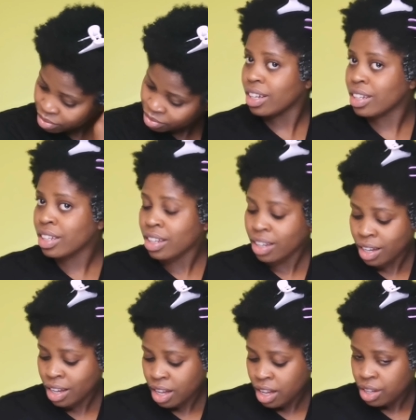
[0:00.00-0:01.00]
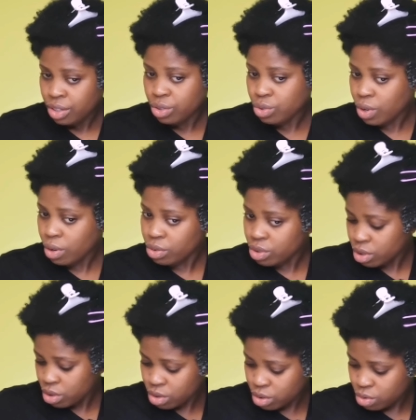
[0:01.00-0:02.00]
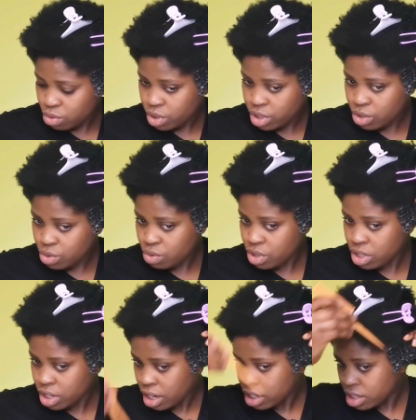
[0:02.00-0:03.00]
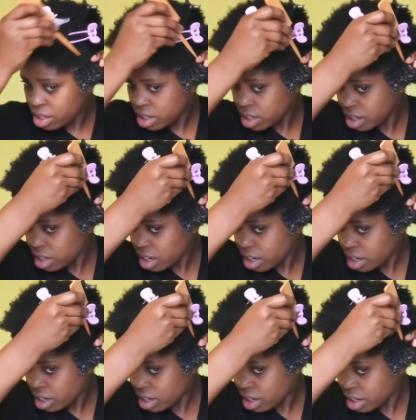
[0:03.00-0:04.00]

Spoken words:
Yeah. So I'll just do a twist out here.